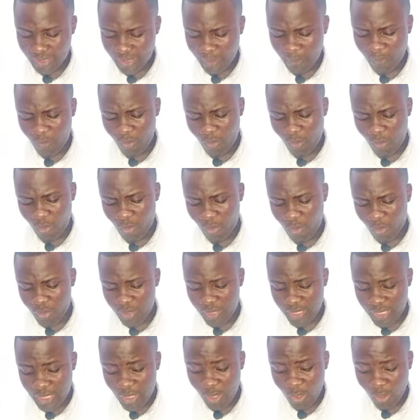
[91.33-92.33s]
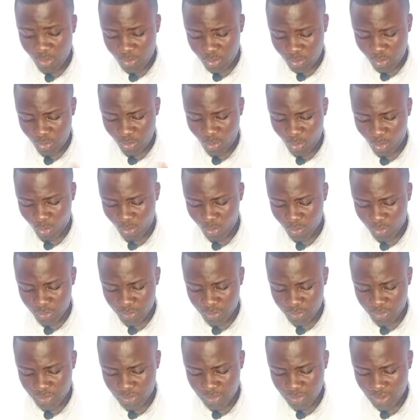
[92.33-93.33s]
them he also
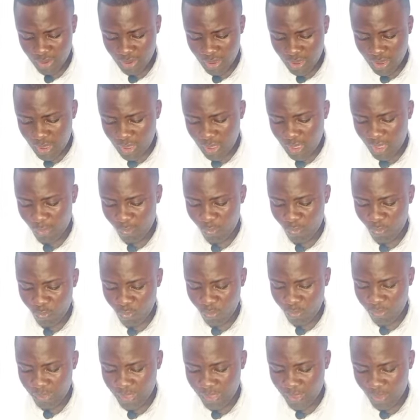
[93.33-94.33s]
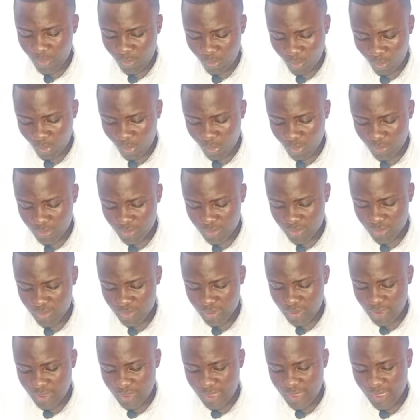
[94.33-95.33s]
called, and whom he called,
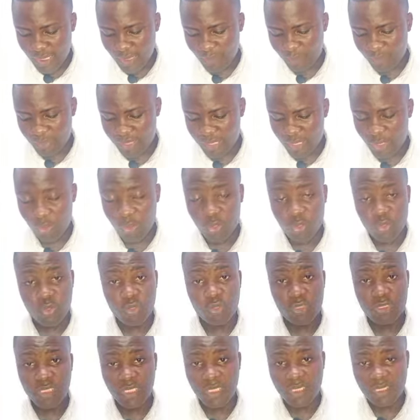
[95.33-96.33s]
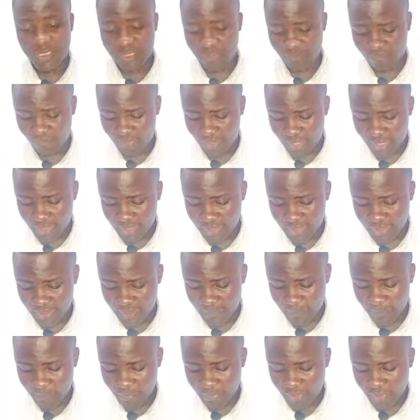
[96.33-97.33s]
them he also
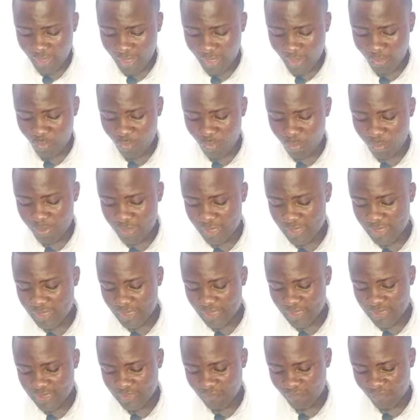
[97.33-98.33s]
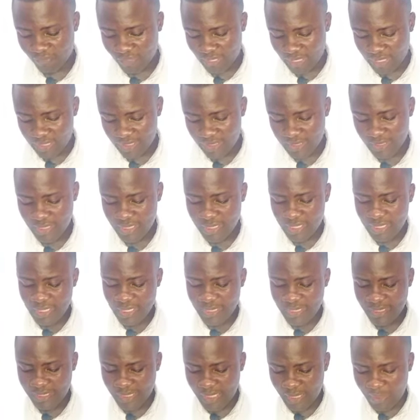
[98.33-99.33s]
justified, and whom he justified,
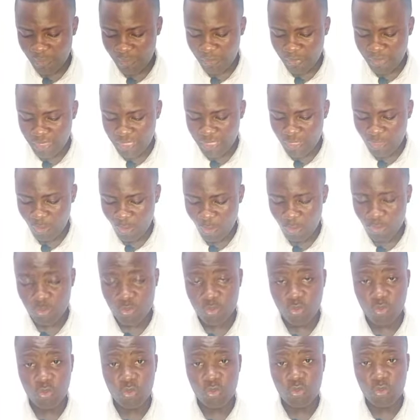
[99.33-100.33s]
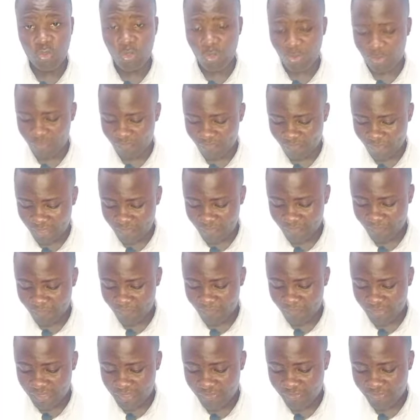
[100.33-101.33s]
them he also glorified."
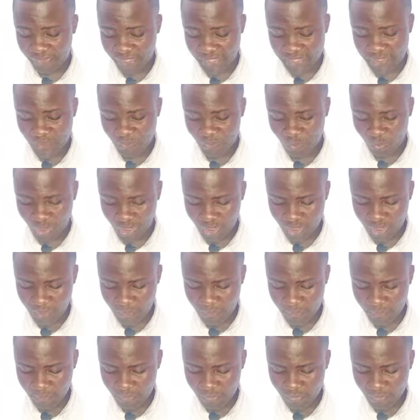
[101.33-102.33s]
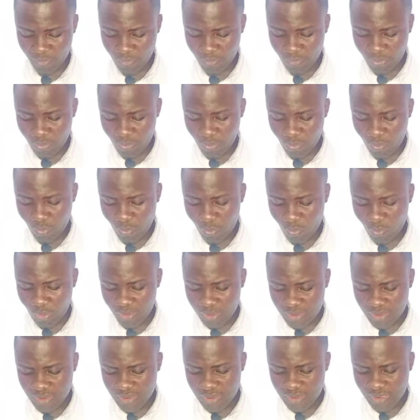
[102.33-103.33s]
Verse 31.
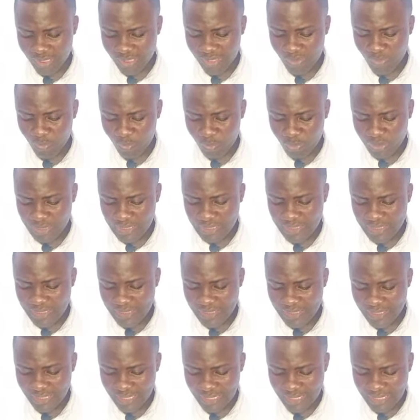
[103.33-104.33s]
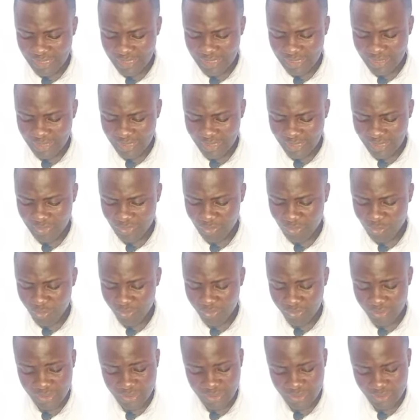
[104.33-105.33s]
"What shall we say then
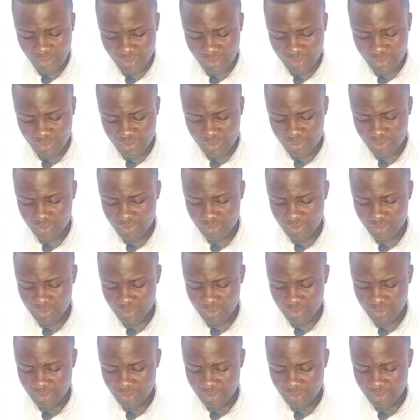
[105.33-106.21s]
to these things?